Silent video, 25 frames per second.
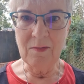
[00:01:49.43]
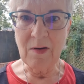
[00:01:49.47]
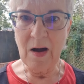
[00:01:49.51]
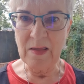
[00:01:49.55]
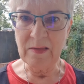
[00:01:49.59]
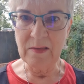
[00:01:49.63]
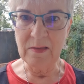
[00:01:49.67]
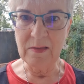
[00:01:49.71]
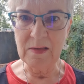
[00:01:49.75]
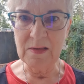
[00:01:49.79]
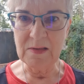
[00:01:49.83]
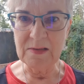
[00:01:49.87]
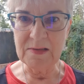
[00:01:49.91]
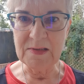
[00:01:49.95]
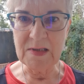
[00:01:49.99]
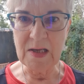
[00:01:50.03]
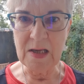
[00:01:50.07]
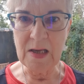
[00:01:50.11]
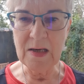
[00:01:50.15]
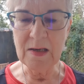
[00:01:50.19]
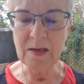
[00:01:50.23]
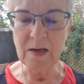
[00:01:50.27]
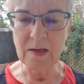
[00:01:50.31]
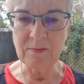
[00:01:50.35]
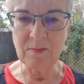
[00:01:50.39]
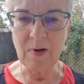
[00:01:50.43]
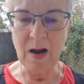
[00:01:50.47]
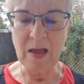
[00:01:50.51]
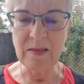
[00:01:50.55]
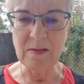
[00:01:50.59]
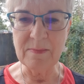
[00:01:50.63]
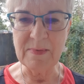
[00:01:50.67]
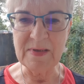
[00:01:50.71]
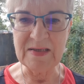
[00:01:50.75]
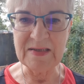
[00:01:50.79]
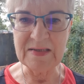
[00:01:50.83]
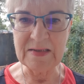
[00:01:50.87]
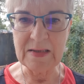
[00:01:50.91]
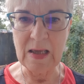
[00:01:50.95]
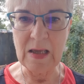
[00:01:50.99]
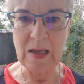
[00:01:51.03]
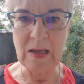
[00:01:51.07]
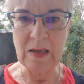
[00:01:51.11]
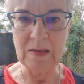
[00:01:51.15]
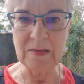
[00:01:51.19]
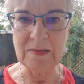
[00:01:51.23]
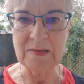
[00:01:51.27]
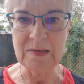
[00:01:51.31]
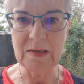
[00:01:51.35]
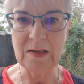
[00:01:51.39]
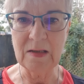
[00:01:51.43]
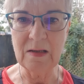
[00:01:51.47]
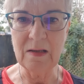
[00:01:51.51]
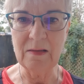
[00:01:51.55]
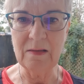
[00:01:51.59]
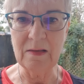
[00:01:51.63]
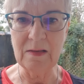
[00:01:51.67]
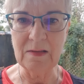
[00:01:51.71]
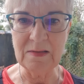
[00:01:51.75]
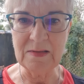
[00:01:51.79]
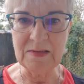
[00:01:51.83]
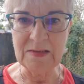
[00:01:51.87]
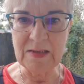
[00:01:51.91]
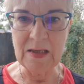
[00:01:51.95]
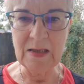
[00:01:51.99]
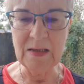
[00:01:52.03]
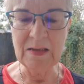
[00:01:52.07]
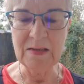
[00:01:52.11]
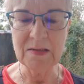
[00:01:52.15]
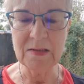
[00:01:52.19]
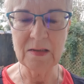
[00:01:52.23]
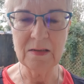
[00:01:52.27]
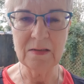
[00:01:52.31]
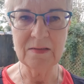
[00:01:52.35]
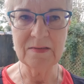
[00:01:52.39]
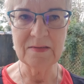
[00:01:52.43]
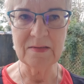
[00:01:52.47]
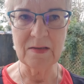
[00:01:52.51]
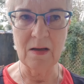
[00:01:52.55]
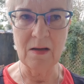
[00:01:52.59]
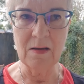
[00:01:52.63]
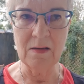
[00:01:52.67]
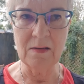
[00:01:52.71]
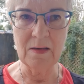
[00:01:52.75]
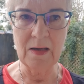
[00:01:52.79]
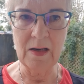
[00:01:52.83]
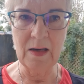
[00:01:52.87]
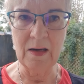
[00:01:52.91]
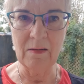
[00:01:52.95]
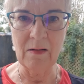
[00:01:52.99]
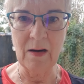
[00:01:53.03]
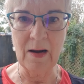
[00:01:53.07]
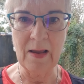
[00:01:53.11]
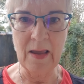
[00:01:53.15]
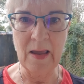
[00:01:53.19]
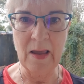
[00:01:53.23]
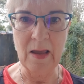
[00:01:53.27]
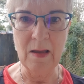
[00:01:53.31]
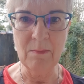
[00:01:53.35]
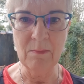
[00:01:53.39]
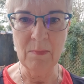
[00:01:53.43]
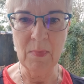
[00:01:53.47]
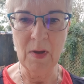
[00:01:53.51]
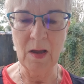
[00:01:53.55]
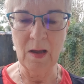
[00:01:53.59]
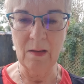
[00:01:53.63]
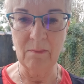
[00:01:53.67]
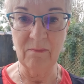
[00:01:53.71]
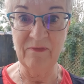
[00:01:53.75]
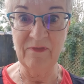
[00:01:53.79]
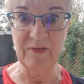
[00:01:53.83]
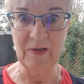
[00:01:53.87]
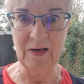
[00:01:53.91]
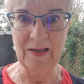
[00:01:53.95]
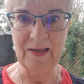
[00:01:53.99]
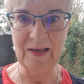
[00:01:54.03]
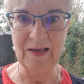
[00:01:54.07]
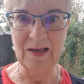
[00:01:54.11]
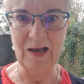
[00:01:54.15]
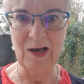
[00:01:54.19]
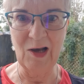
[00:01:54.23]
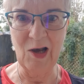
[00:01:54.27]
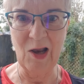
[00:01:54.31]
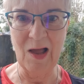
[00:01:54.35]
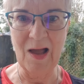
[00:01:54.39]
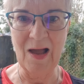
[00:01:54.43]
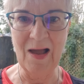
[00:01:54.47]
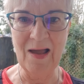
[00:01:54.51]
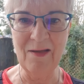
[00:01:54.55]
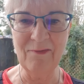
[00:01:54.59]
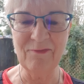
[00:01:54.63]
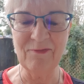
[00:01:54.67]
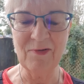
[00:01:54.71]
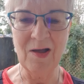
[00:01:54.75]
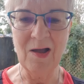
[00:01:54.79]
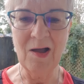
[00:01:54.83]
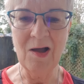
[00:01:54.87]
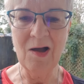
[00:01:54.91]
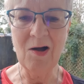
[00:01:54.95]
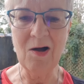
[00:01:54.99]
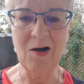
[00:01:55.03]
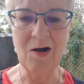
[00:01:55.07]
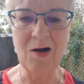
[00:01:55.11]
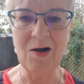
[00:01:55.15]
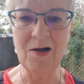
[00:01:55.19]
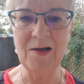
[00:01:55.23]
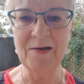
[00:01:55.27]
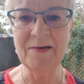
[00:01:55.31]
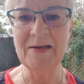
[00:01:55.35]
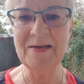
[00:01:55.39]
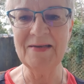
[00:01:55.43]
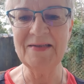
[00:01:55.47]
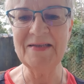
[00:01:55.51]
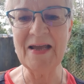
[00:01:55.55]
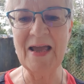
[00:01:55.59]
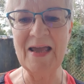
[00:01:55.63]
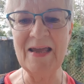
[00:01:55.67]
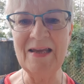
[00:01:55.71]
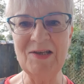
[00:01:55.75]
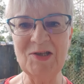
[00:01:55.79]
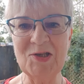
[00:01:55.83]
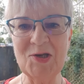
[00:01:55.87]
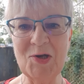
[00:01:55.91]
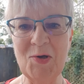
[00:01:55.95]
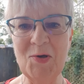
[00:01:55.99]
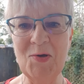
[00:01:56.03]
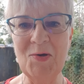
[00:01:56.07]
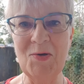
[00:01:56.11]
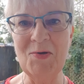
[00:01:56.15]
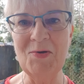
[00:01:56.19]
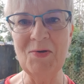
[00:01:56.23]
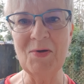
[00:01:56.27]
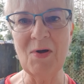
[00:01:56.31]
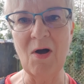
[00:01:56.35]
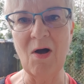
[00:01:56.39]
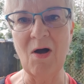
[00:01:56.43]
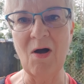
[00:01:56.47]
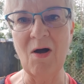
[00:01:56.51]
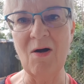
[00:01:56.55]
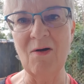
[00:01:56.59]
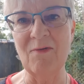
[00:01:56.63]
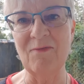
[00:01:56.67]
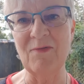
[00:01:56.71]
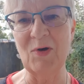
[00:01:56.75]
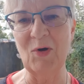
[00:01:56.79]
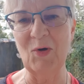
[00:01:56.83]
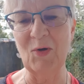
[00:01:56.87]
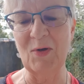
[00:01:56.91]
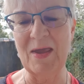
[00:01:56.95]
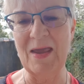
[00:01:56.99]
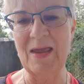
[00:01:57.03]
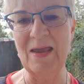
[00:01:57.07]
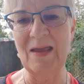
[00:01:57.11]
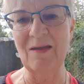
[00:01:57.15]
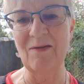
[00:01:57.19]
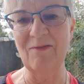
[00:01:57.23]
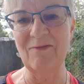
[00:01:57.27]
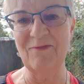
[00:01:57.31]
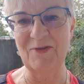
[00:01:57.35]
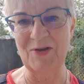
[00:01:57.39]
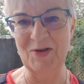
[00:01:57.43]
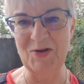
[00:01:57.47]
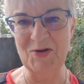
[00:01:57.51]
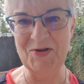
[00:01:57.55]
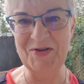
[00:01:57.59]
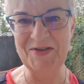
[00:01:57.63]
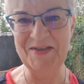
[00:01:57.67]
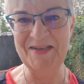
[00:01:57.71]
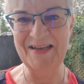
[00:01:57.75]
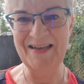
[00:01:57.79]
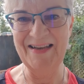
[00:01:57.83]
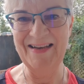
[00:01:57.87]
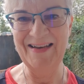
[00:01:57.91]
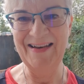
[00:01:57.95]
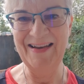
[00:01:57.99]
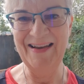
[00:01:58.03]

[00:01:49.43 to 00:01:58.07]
rather than dead. I'd rather be scared than dead. So here I am, I'm feeling alive on day two of Looking for Good.